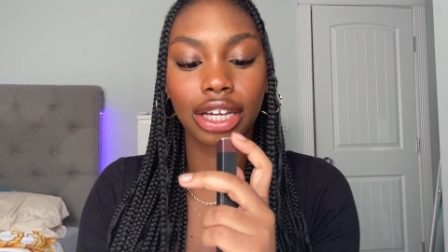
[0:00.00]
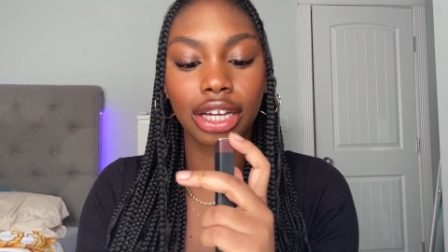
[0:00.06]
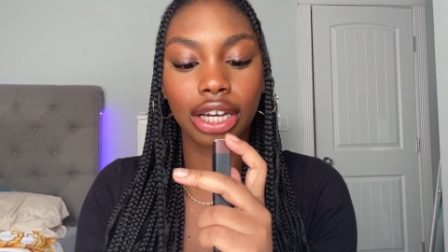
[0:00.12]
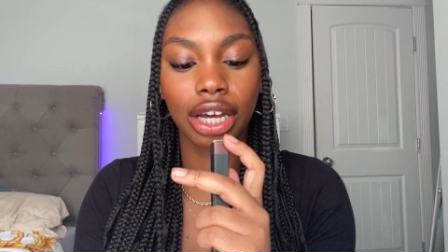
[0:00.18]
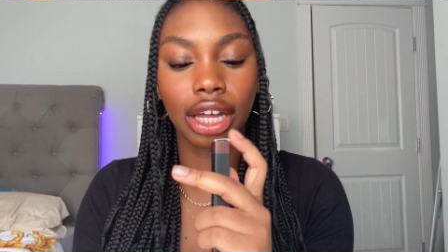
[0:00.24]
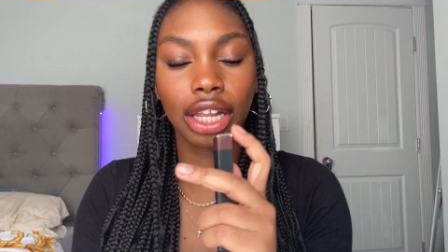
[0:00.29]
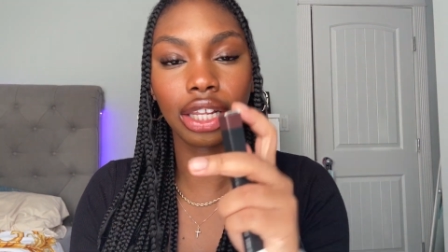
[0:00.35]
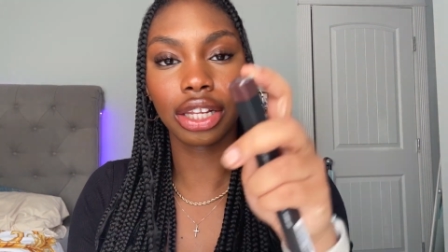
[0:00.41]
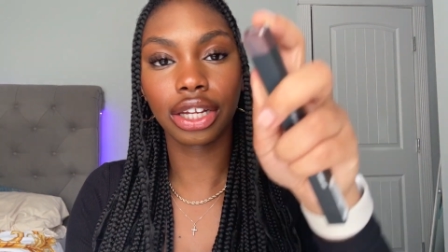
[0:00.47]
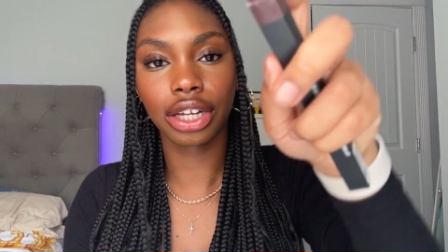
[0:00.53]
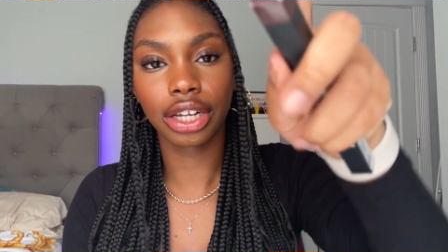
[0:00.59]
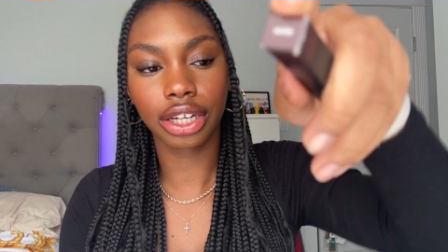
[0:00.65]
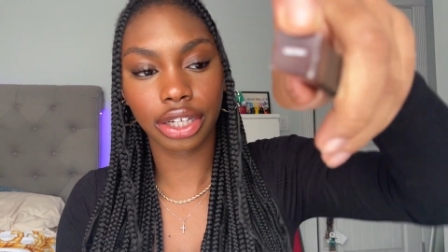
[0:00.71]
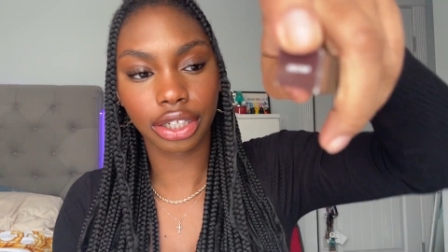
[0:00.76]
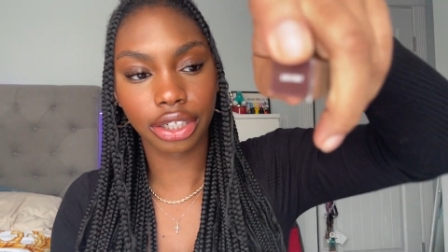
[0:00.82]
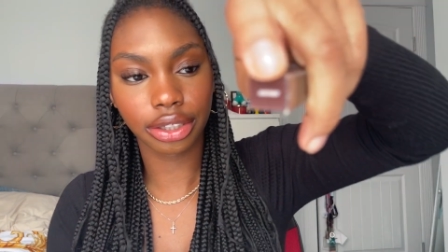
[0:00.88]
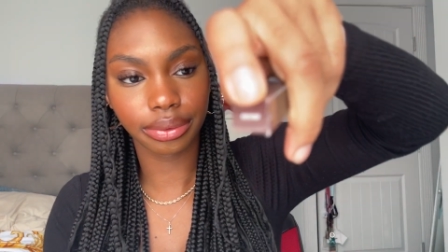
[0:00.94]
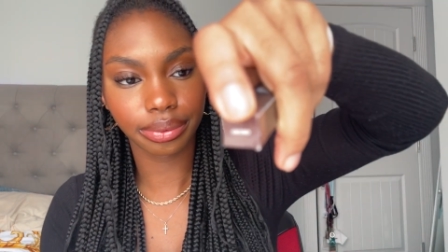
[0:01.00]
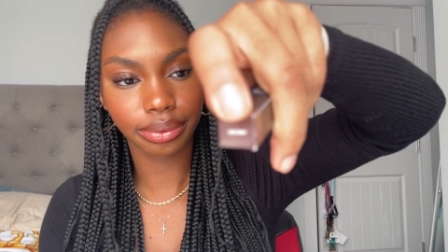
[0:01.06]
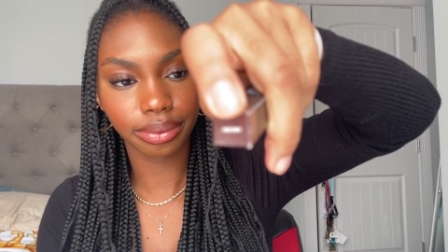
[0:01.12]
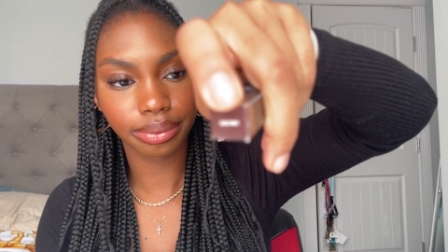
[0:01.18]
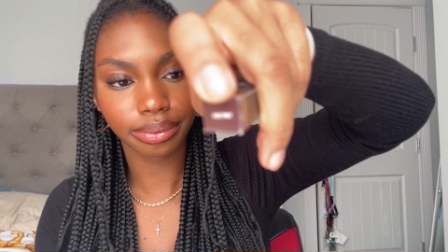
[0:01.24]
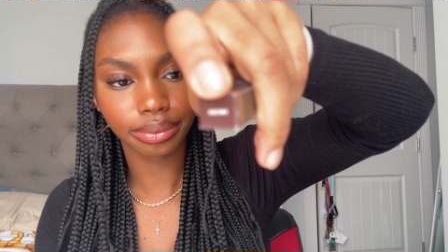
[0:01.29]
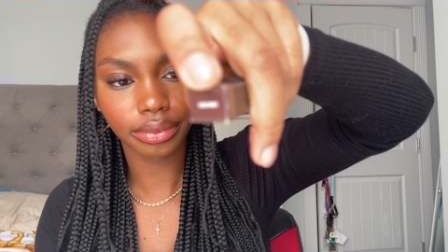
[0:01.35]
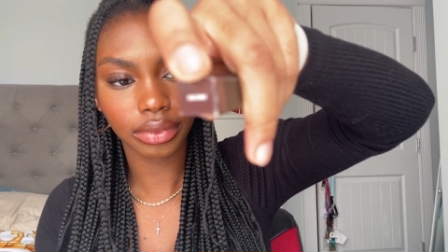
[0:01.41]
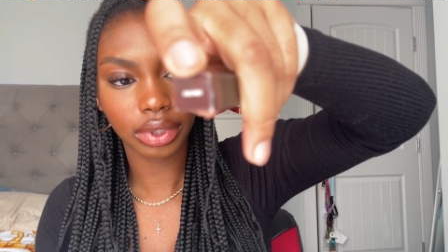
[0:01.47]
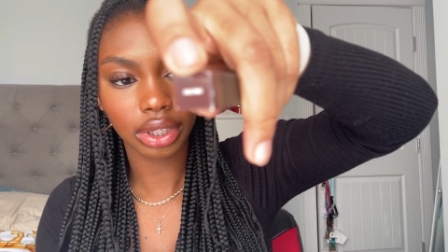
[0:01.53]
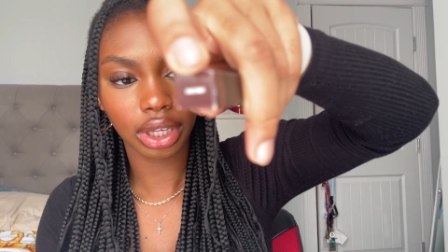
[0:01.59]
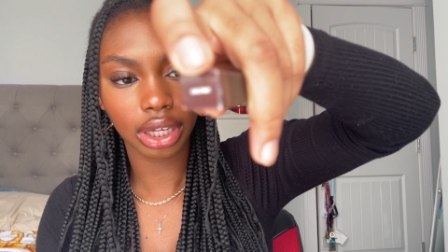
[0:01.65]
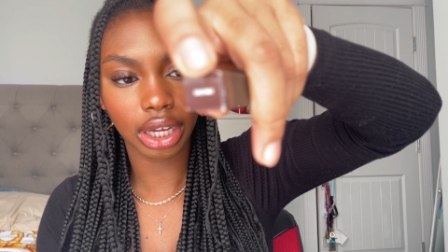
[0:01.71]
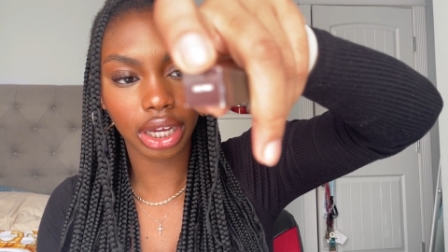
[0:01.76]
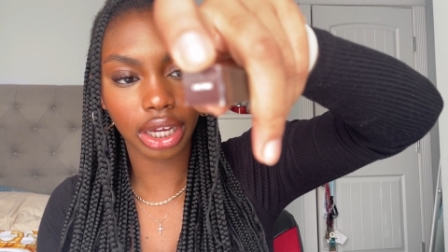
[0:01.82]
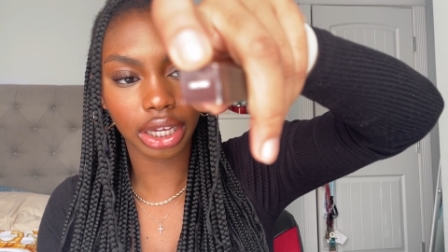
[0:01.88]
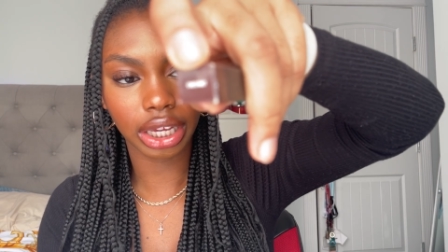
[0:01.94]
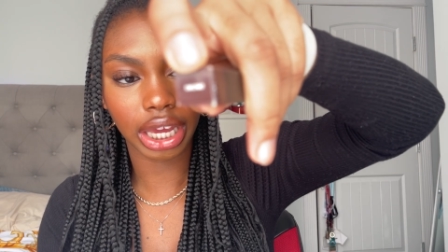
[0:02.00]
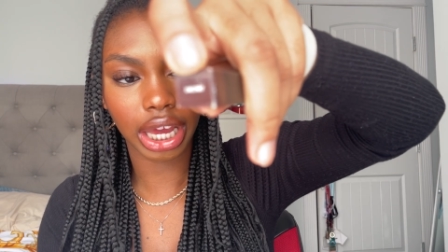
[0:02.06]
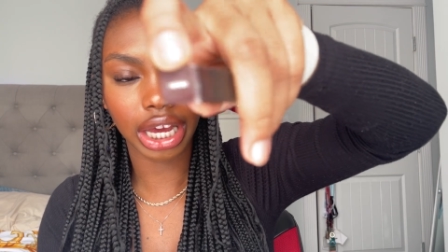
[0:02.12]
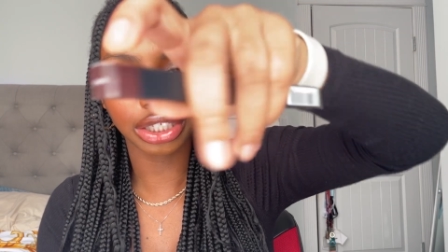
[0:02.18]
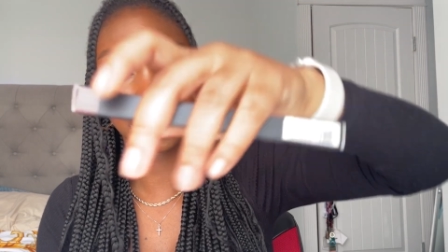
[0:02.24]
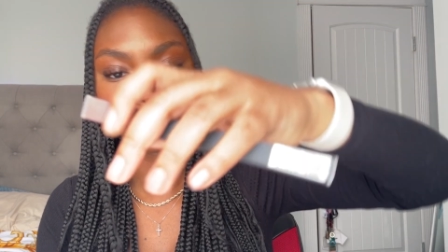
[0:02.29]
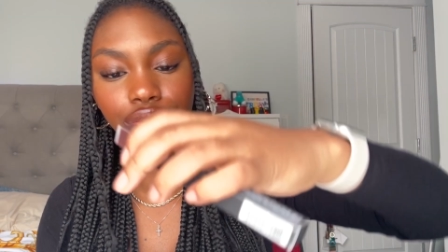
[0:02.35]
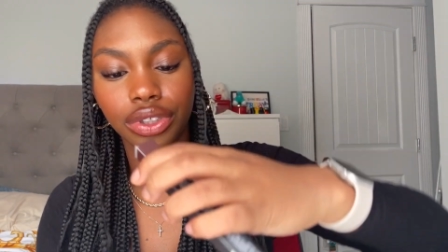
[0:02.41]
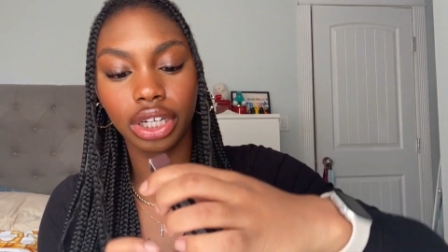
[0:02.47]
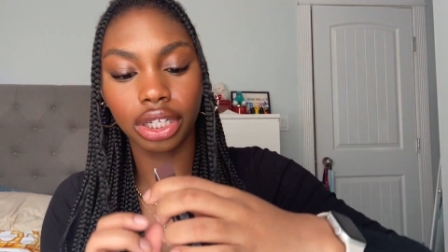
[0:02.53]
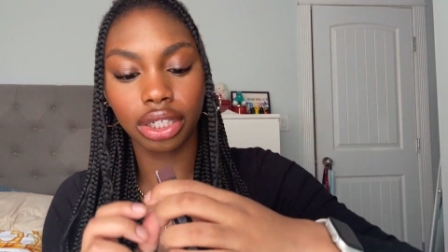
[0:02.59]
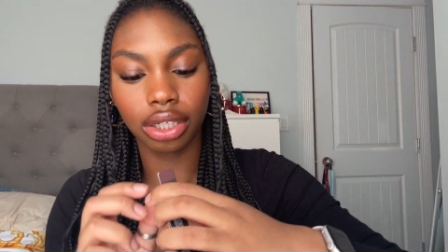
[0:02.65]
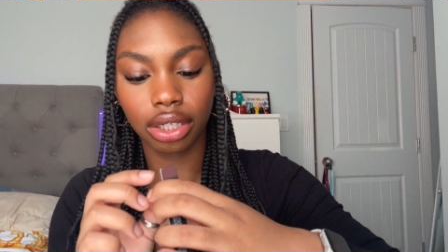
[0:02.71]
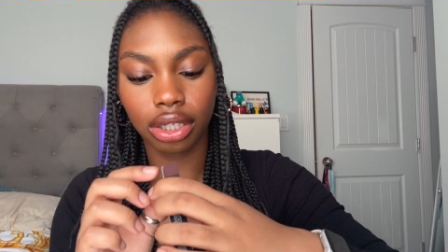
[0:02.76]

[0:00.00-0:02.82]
color uh, cashew nut